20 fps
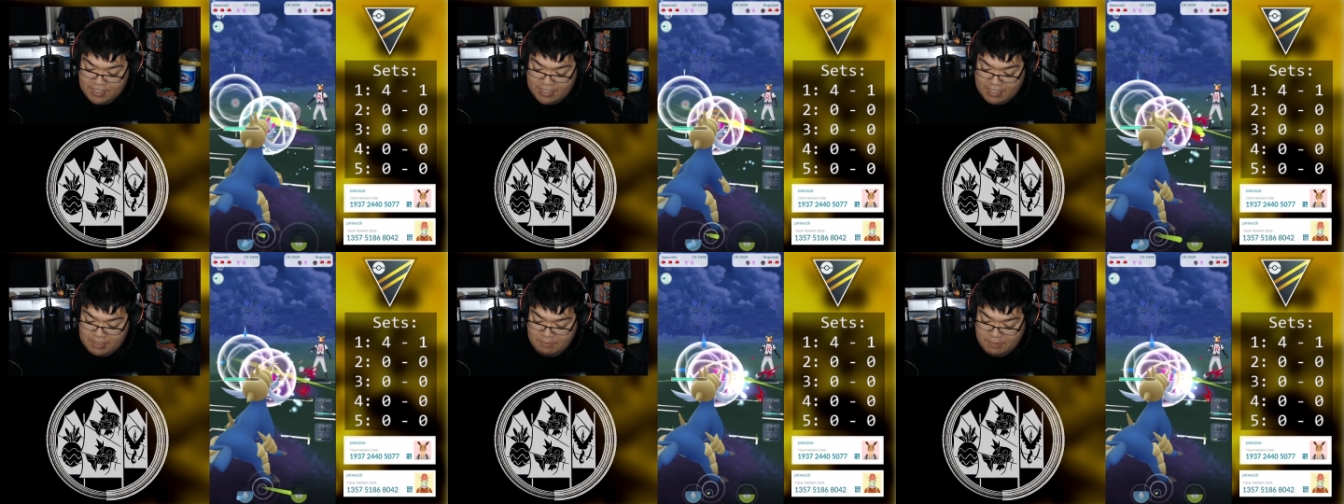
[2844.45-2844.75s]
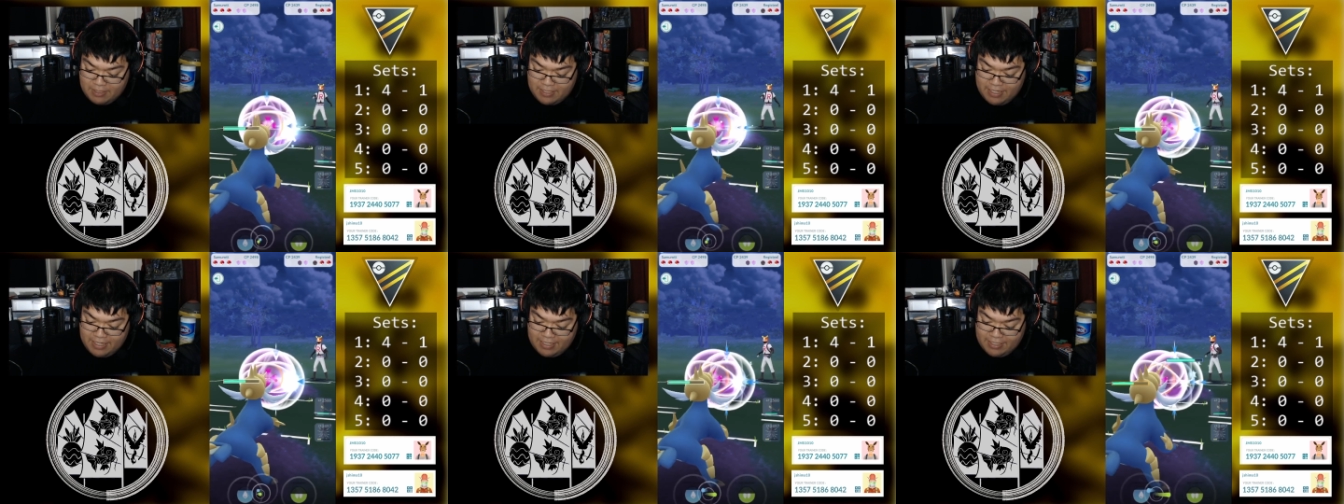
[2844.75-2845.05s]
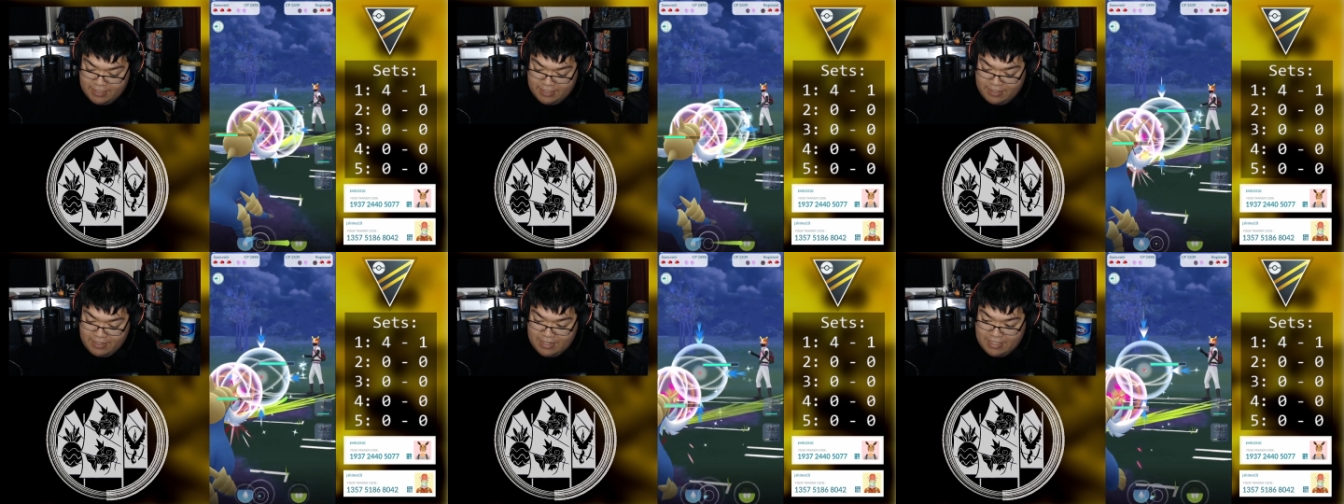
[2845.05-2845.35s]
in this
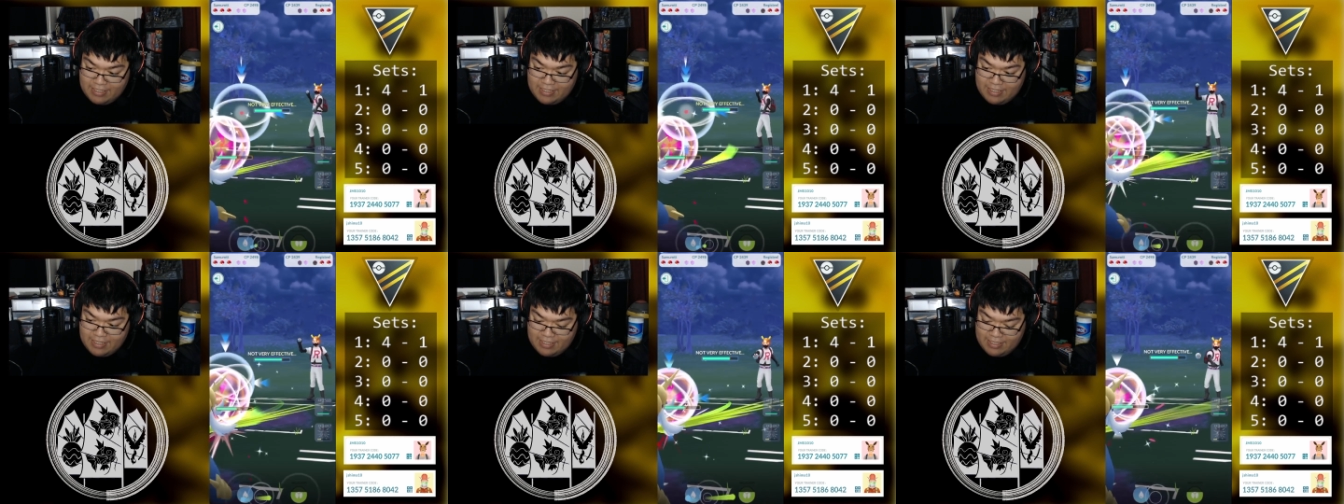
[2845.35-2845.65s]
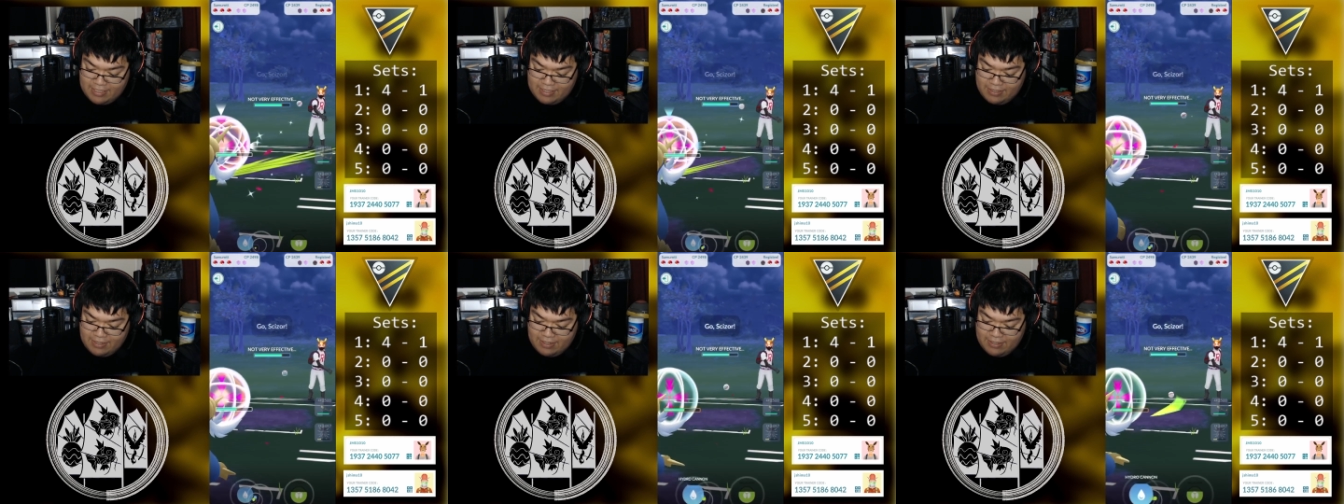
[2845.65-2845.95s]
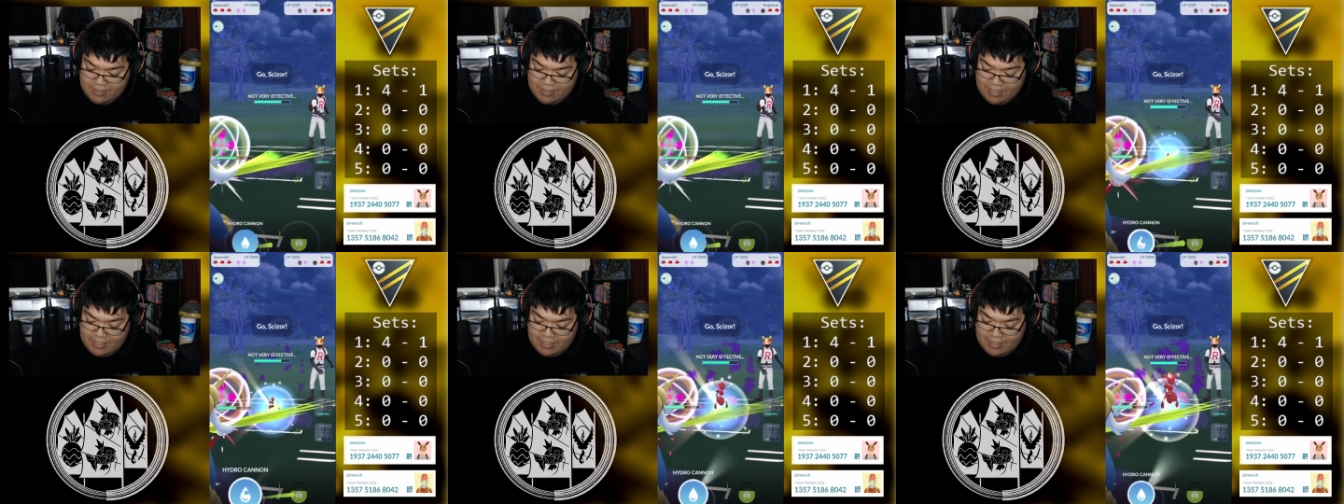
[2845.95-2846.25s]
particular instance, so
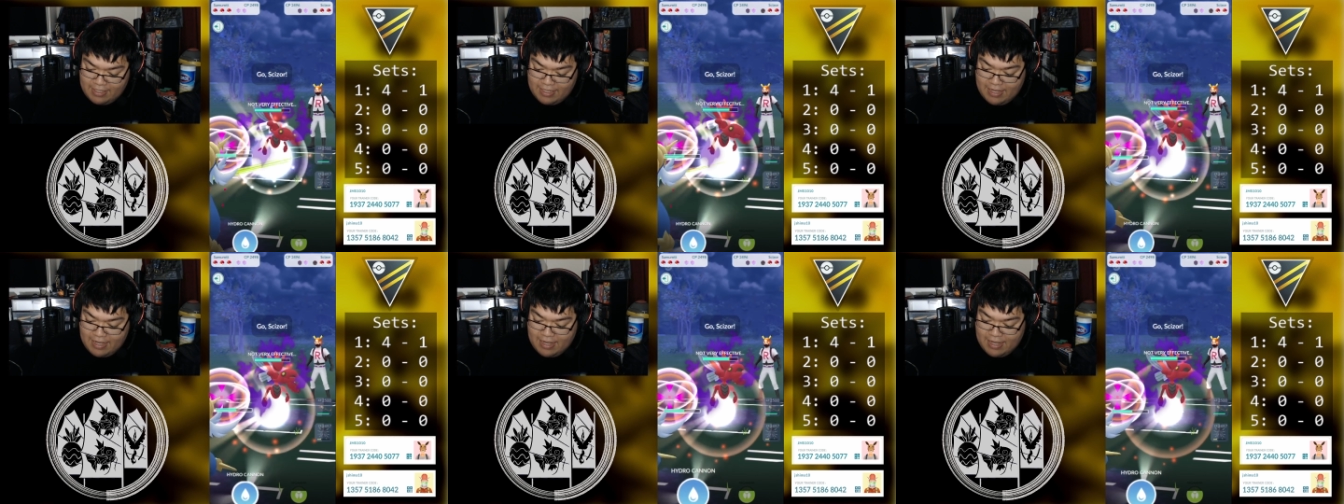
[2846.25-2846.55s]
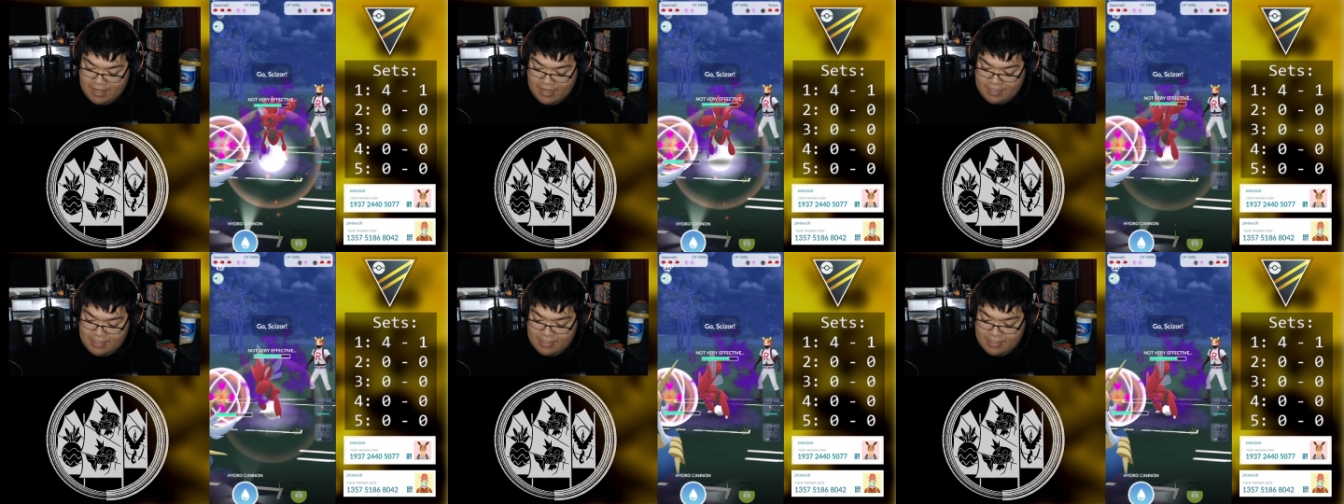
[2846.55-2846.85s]
I'll take that.